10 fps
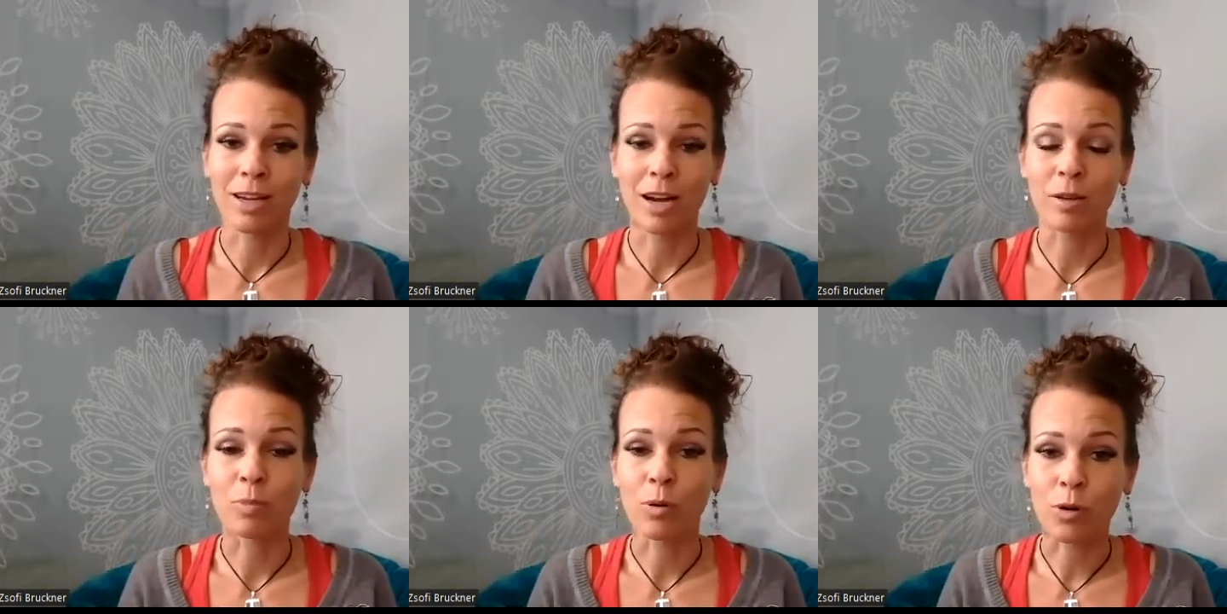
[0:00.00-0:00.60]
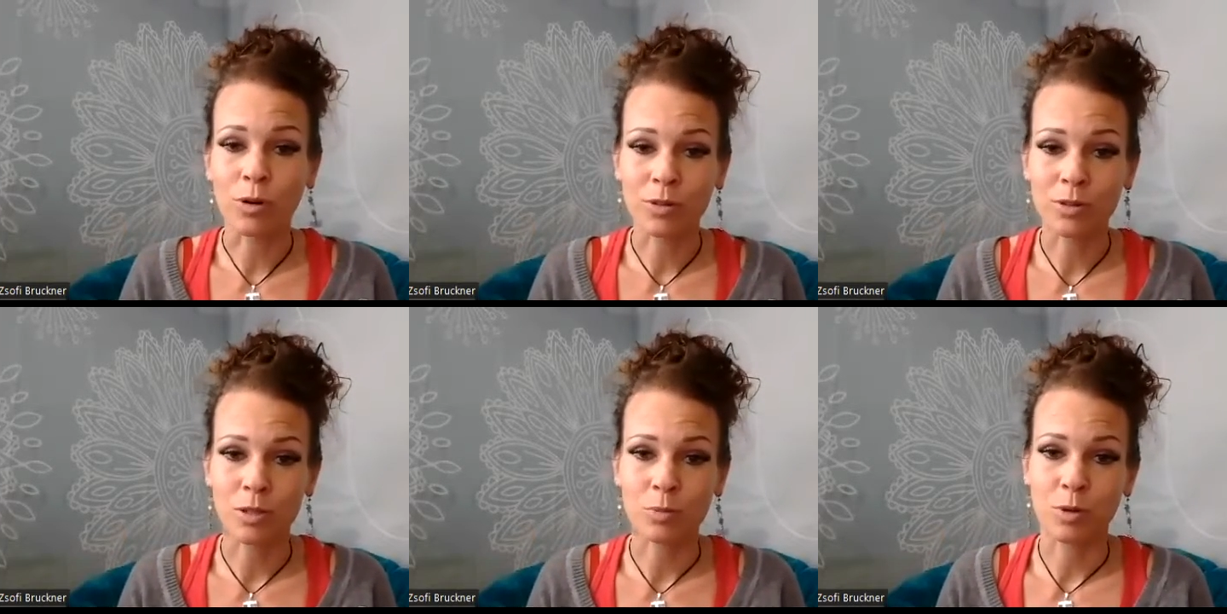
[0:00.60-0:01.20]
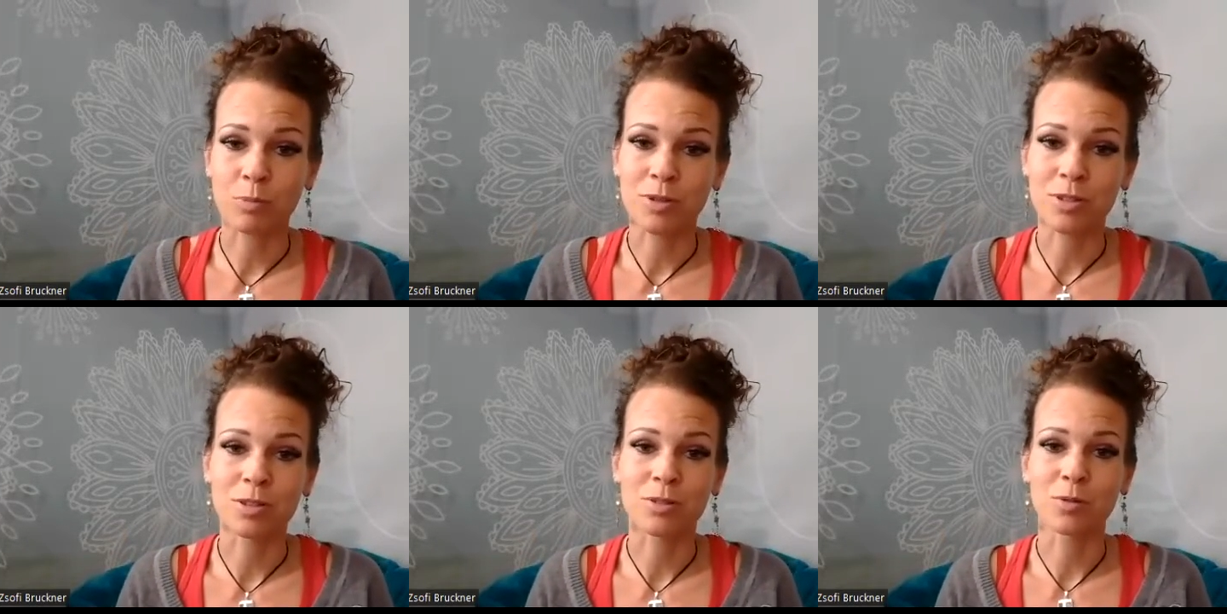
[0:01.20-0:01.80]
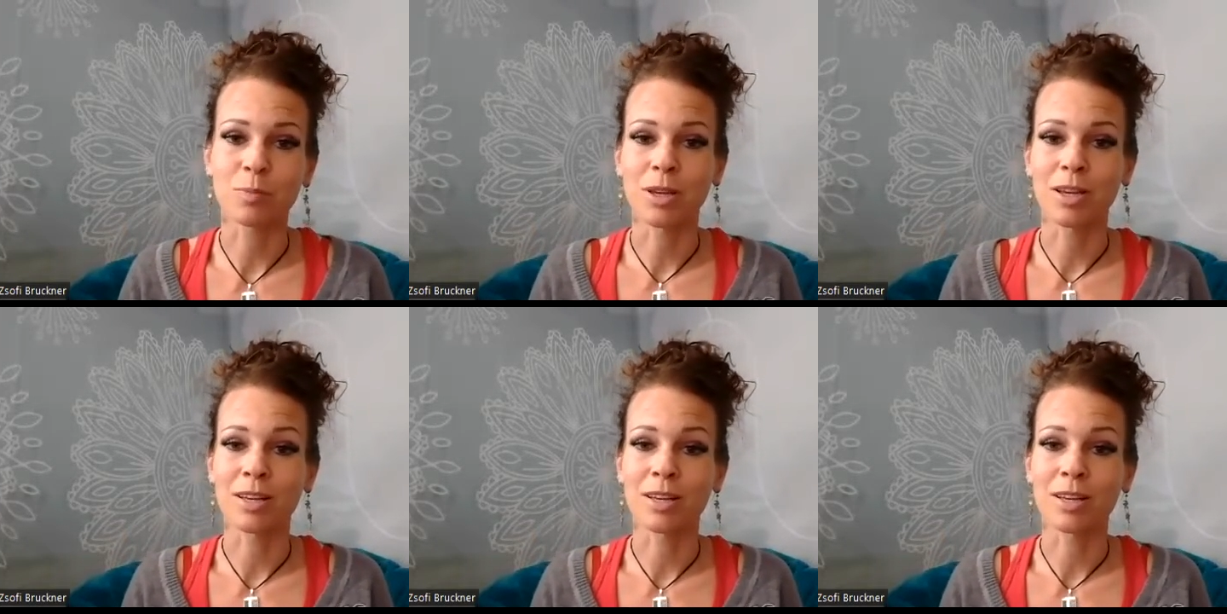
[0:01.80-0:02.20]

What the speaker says: how important this purpose is to me.